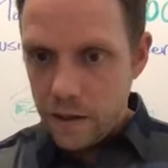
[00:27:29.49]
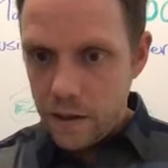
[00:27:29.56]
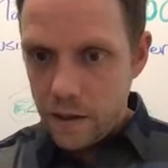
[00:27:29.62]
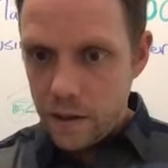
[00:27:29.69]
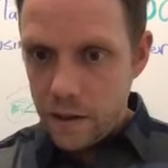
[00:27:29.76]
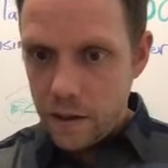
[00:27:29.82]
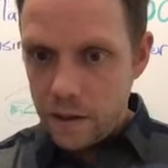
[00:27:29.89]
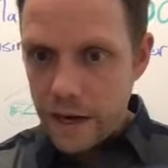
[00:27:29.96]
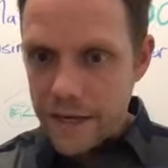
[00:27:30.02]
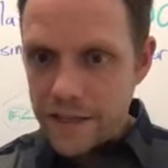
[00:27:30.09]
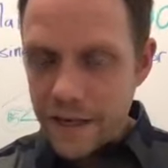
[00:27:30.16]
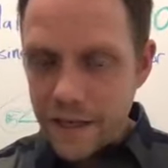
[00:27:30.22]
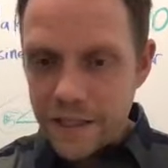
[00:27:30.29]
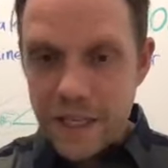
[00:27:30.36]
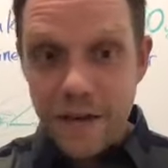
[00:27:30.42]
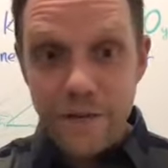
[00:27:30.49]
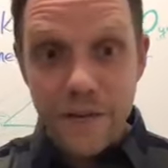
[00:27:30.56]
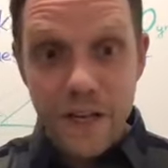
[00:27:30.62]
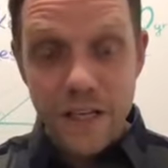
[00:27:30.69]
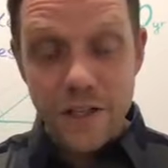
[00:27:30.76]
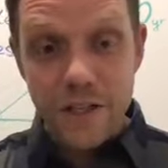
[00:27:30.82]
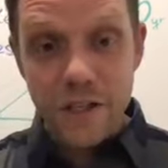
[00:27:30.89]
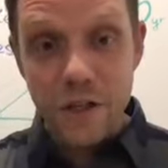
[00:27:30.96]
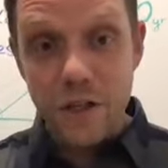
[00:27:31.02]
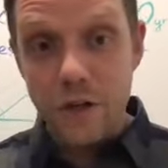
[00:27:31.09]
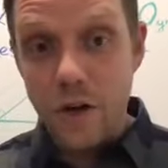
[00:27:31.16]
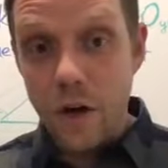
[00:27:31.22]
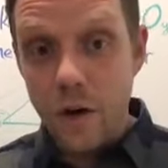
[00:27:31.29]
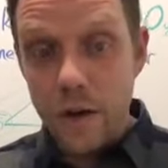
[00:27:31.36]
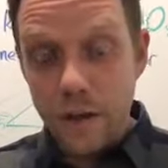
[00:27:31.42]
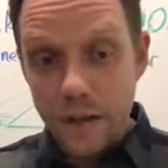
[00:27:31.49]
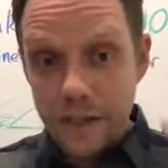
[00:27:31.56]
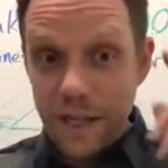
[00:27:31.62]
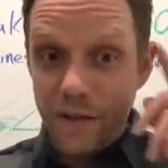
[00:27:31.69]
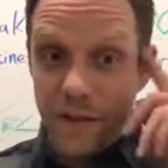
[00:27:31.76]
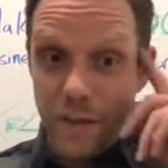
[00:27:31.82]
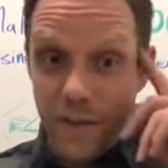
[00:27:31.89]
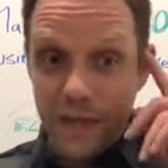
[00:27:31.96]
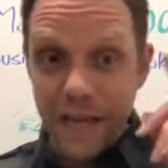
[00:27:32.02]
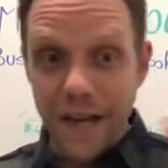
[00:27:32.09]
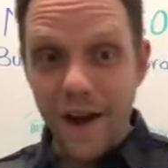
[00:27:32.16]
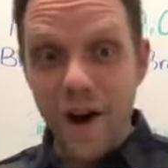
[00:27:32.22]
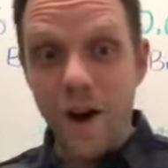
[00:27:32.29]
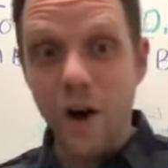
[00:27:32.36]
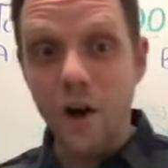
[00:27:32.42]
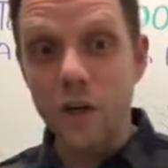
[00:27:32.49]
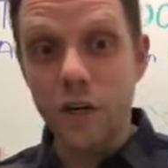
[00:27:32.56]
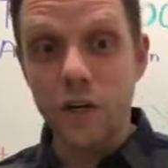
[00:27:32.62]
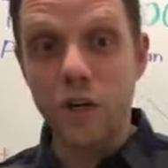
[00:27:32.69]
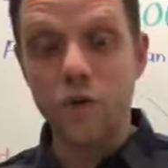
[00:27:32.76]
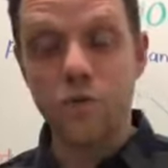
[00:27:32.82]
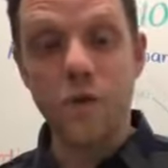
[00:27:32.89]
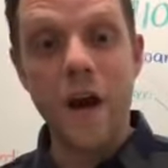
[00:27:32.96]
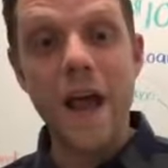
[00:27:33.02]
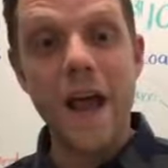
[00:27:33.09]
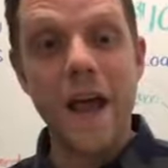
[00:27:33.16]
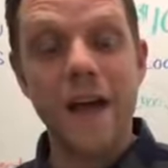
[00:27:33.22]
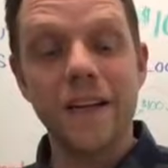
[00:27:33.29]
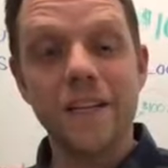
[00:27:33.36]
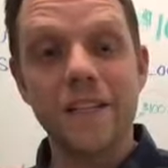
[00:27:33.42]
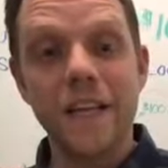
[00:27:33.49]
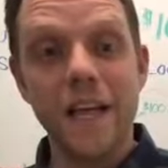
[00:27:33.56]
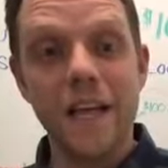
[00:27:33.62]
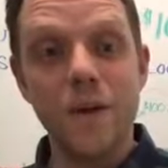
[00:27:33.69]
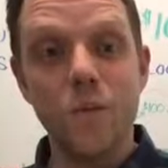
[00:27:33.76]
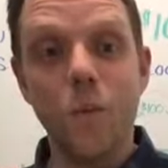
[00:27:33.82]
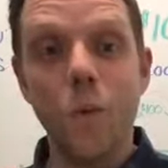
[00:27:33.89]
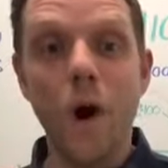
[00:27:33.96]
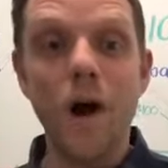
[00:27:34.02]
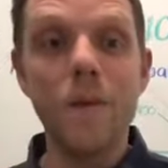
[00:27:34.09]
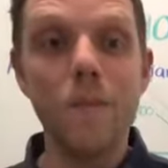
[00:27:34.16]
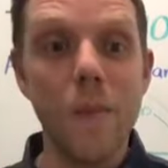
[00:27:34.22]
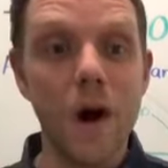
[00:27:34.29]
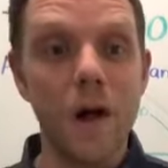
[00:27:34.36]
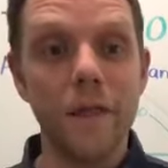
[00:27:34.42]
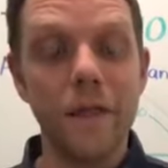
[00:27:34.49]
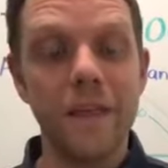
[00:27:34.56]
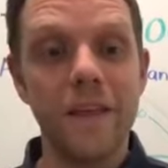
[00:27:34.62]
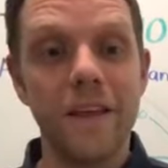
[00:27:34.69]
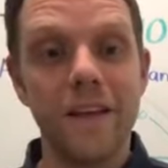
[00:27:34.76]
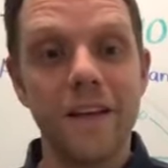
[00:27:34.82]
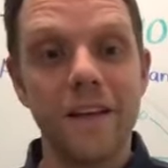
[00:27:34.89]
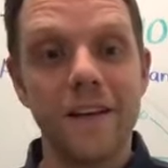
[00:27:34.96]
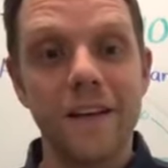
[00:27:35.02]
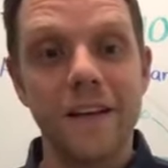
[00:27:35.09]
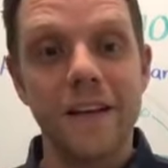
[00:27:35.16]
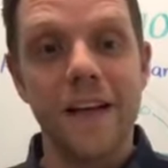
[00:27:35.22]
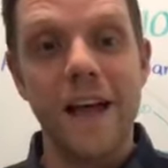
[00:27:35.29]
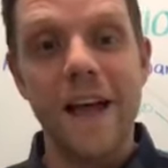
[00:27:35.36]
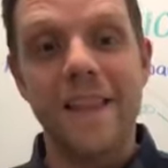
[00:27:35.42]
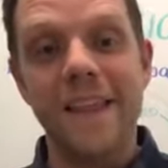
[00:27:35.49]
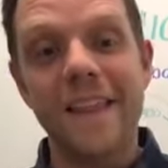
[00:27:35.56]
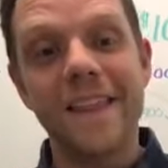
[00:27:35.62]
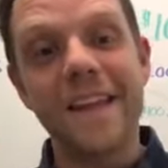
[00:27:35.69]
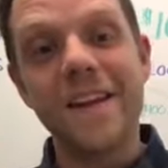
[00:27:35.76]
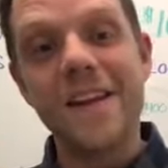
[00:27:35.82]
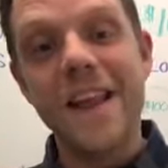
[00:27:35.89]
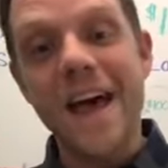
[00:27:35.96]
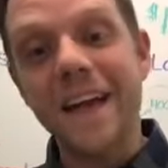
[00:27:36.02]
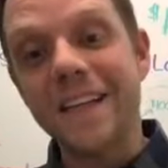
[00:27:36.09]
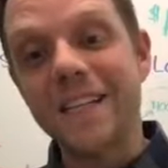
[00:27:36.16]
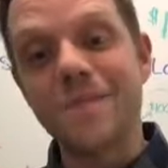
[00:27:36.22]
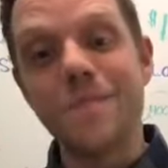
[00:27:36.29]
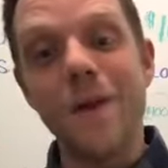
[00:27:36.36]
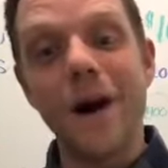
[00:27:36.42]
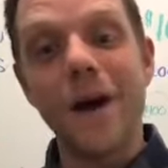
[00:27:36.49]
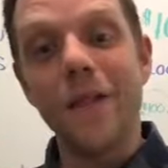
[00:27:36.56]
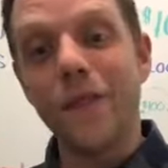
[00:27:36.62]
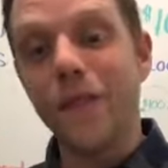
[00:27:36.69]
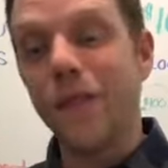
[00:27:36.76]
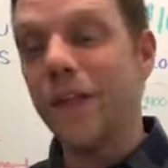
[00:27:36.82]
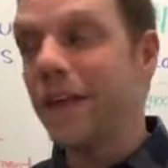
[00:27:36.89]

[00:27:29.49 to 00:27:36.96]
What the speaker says: Guys, like Tiffany, just so you know, I think Tiffany made like 100 grand in 1 month. And then the next month,